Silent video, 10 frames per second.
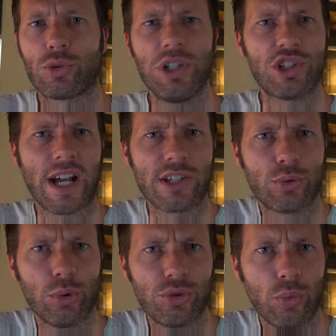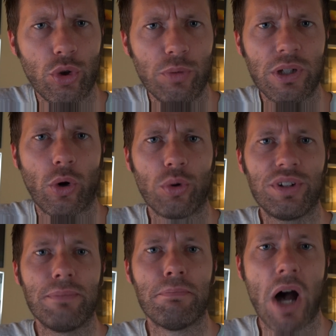Swedish high schools will be
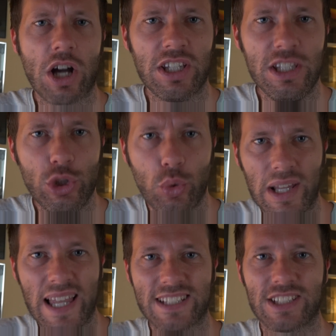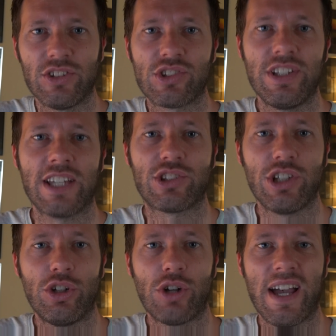holding mock E U elections next
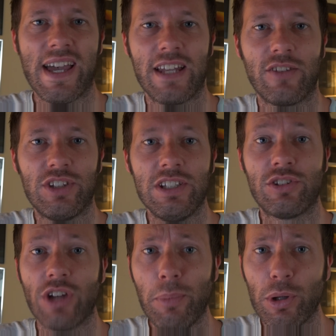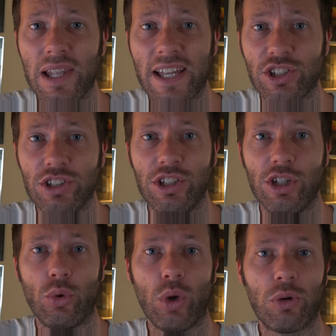year ahead of the double election
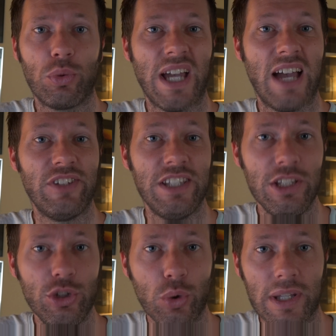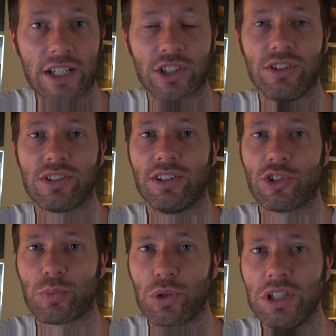year, where we have E U elections in
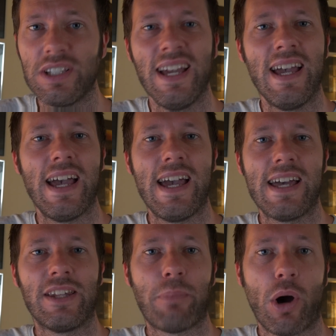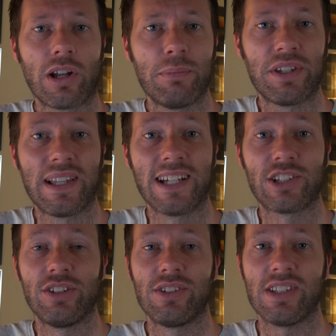the spring and the parliament
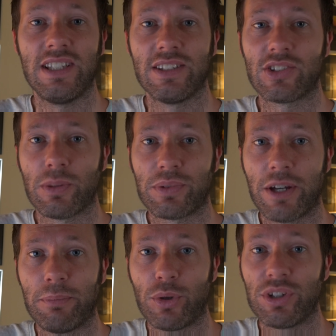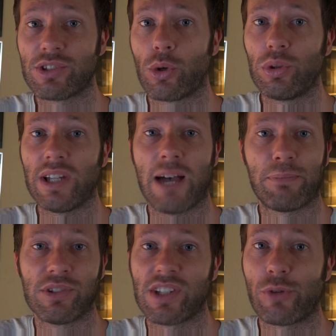elections in September. This only
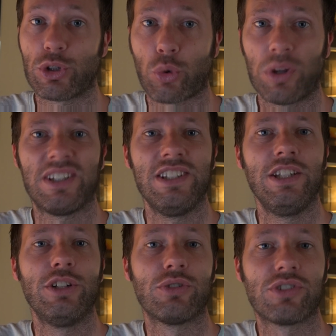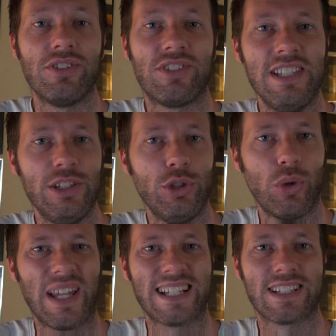happens every twenty years, since the E
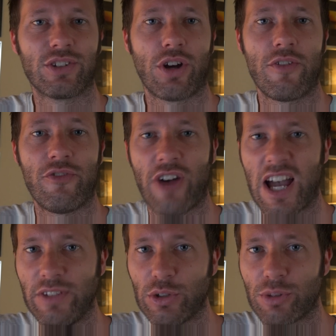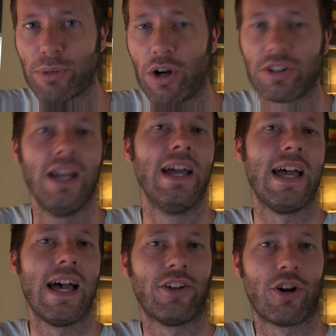U elections are five years apart
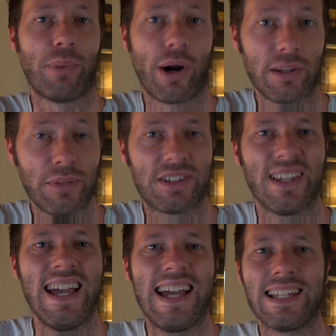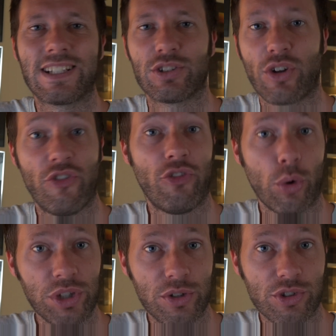and our parliament elections are
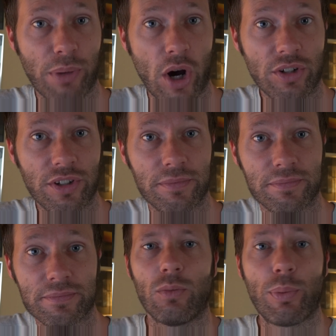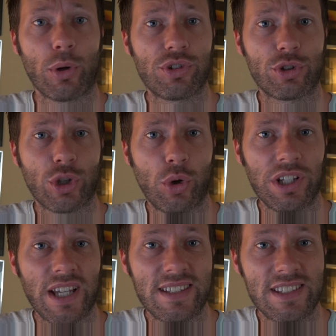four years apart. Reports are
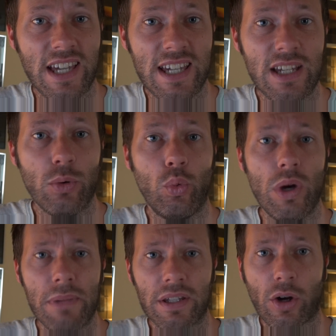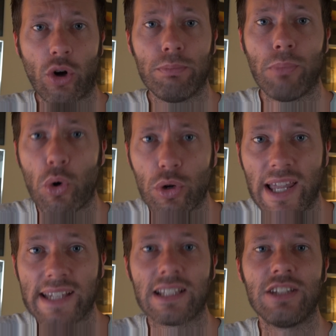showing that gay women are more
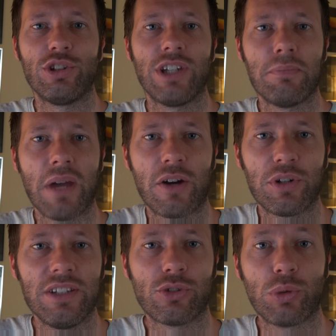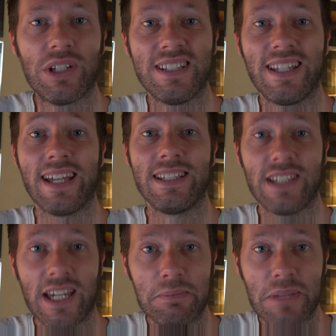likely to get married in Sweden than
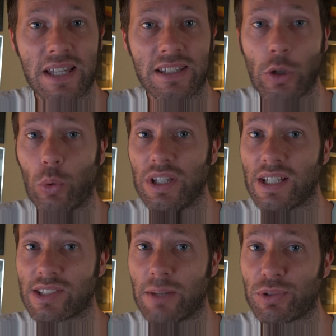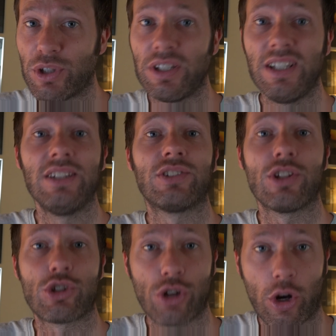gay men. The only exception is
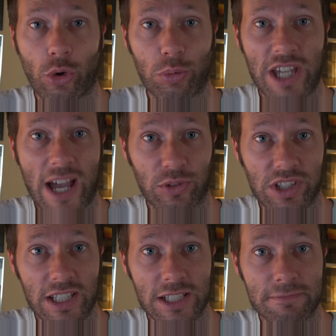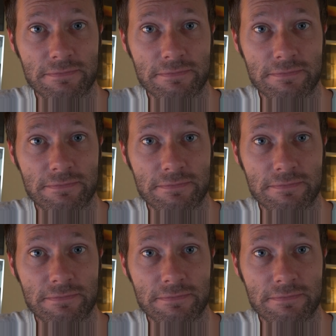Stockholm County.